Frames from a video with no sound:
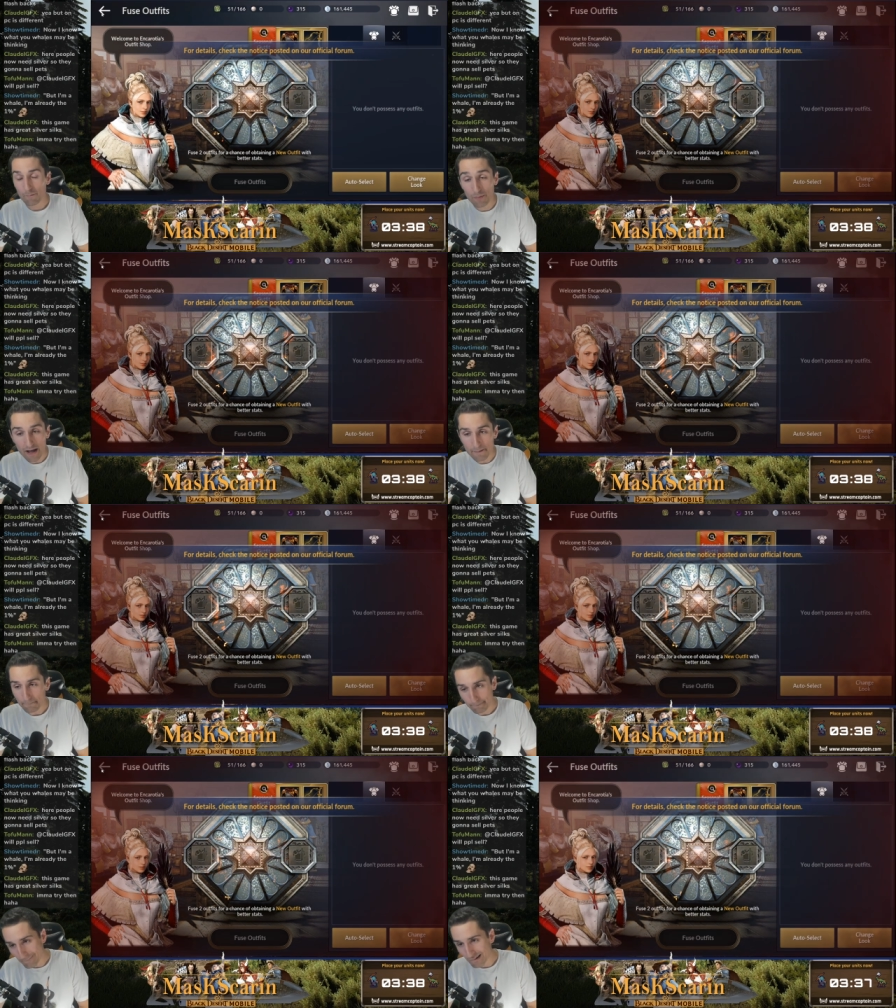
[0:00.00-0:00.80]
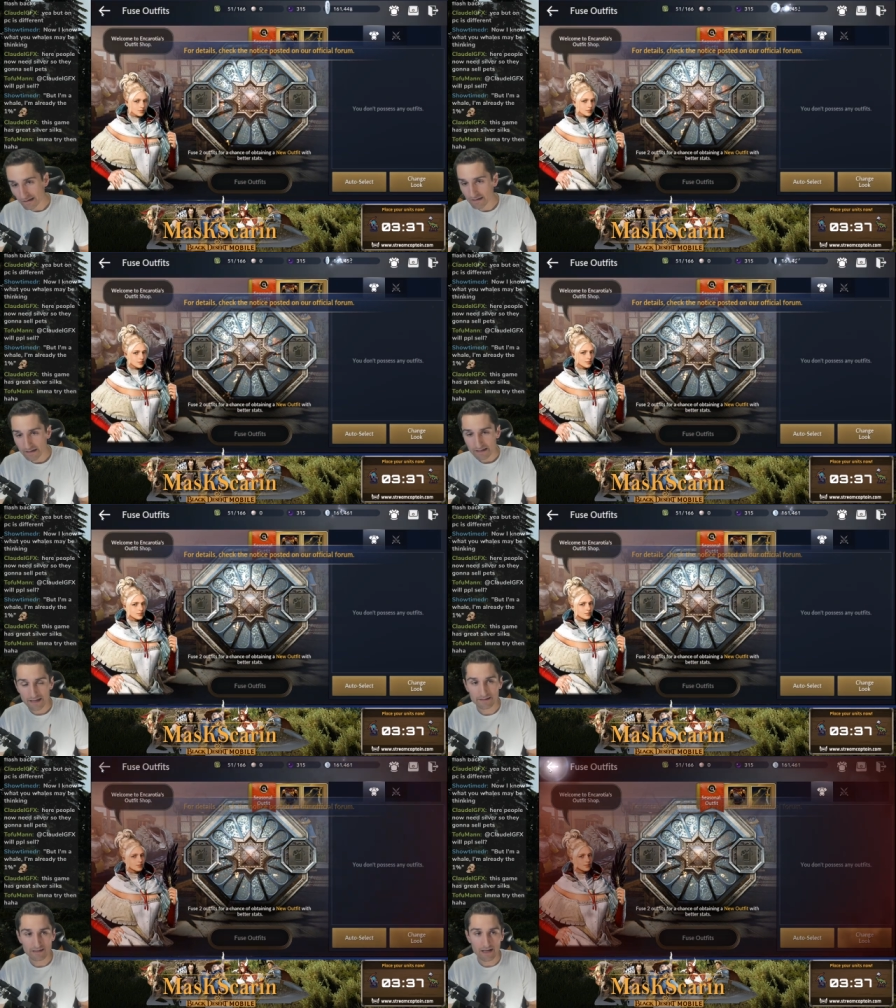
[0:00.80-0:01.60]
but
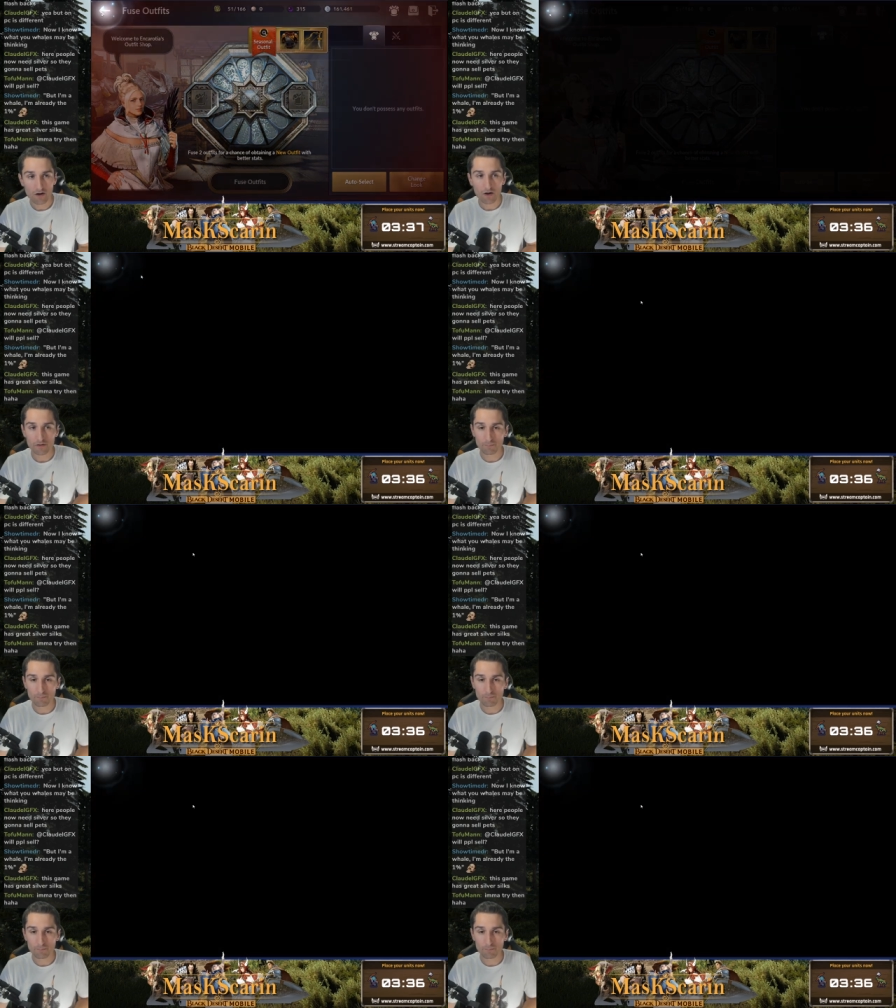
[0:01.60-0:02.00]
it's kind of hard to